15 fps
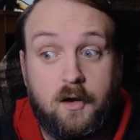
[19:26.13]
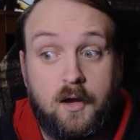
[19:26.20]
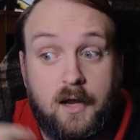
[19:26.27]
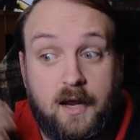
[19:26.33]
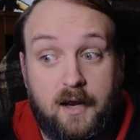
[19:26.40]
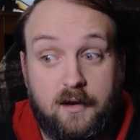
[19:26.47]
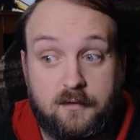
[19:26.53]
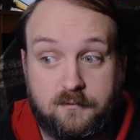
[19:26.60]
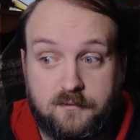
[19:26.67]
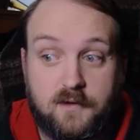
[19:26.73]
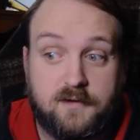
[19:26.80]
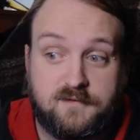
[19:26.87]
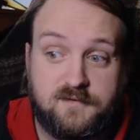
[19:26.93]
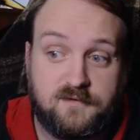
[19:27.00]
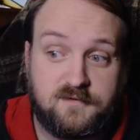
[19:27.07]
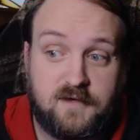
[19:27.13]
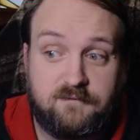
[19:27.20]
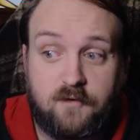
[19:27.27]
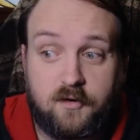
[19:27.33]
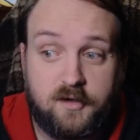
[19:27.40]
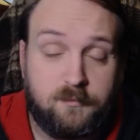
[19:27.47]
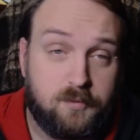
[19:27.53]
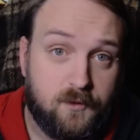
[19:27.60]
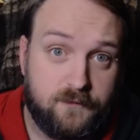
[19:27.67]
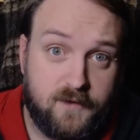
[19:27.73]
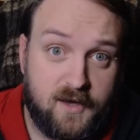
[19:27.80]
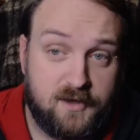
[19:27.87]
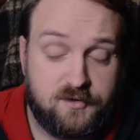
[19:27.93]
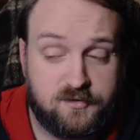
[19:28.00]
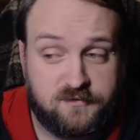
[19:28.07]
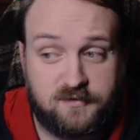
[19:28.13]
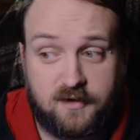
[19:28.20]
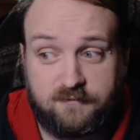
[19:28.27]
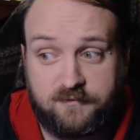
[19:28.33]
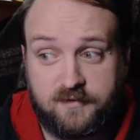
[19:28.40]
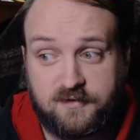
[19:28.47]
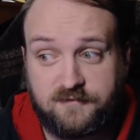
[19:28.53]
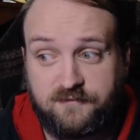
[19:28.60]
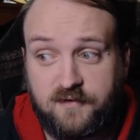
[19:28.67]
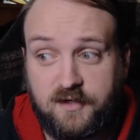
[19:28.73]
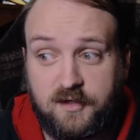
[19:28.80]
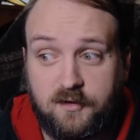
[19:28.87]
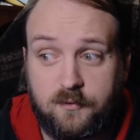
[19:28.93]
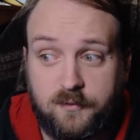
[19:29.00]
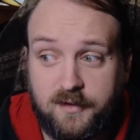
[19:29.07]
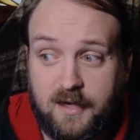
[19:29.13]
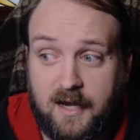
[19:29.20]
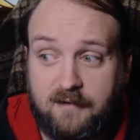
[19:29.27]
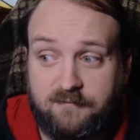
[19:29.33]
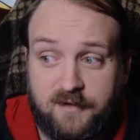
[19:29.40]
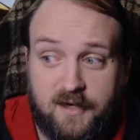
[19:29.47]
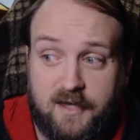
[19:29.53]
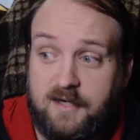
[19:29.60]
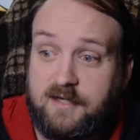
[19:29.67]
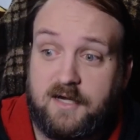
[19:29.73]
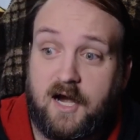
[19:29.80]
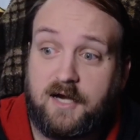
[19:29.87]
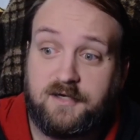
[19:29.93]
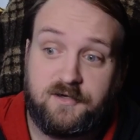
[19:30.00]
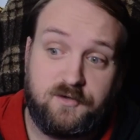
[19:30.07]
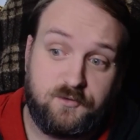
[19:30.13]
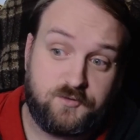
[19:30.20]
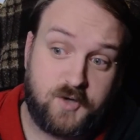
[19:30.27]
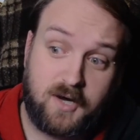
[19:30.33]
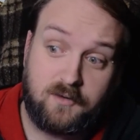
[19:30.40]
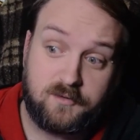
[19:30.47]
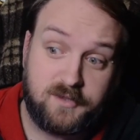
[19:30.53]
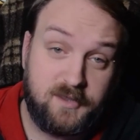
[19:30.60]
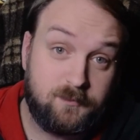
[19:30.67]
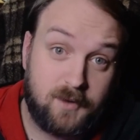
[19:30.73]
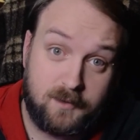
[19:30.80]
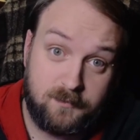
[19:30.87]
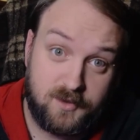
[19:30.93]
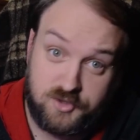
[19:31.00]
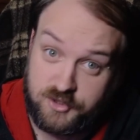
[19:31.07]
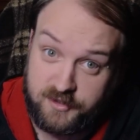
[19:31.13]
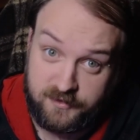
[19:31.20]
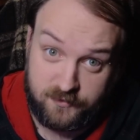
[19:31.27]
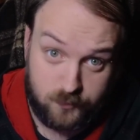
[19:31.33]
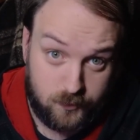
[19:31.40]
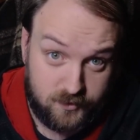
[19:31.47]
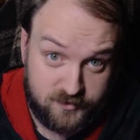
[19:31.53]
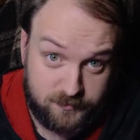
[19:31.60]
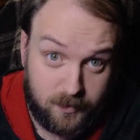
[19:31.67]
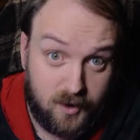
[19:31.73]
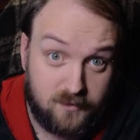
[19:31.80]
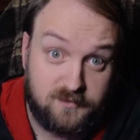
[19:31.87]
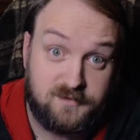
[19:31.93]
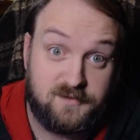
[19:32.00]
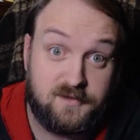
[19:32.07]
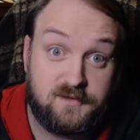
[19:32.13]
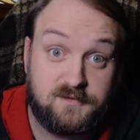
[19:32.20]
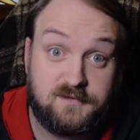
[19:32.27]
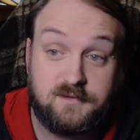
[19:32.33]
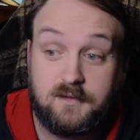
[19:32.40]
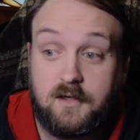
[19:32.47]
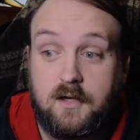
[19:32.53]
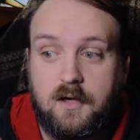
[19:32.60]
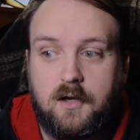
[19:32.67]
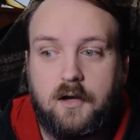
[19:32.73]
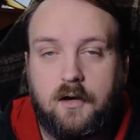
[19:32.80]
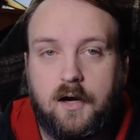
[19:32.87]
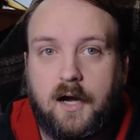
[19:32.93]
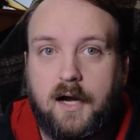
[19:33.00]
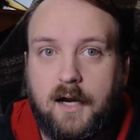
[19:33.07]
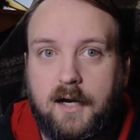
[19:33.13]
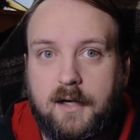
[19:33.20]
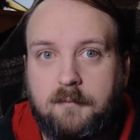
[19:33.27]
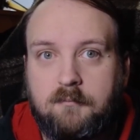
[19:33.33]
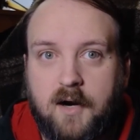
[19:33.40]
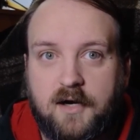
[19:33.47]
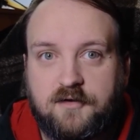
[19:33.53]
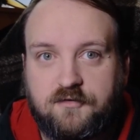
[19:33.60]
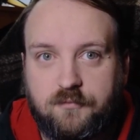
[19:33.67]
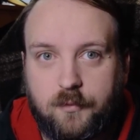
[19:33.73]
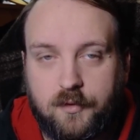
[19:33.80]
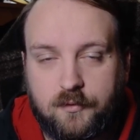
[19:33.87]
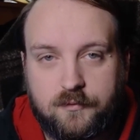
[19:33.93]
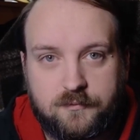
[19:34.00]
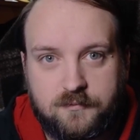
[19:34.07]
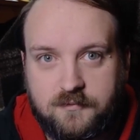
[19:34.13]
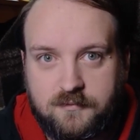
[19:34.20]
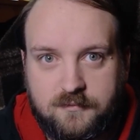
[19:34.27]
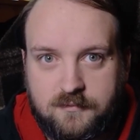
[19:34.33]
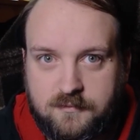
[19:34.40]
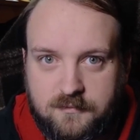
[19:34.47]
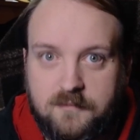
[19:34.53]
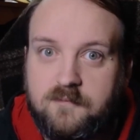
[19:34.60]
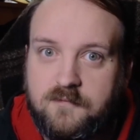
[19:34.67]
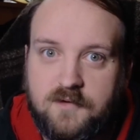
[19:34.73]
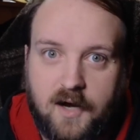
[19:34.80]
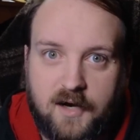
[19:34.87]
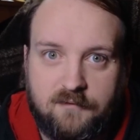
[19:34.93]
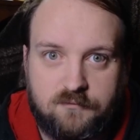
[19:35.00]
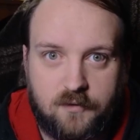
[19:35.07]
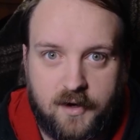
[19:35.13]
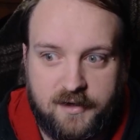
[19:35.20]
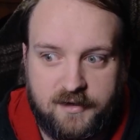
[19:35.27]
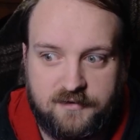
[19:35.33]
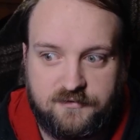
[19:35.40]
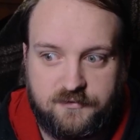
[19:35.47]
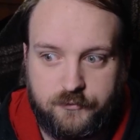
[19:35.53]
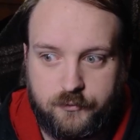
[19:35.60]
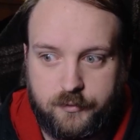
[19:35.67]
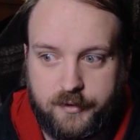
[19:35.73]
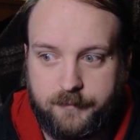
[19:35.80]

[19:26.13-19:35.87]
And since I've already blown the hinges off of this video in having any kind of neutrality by mentioning the words politics, I might as well dive right into it.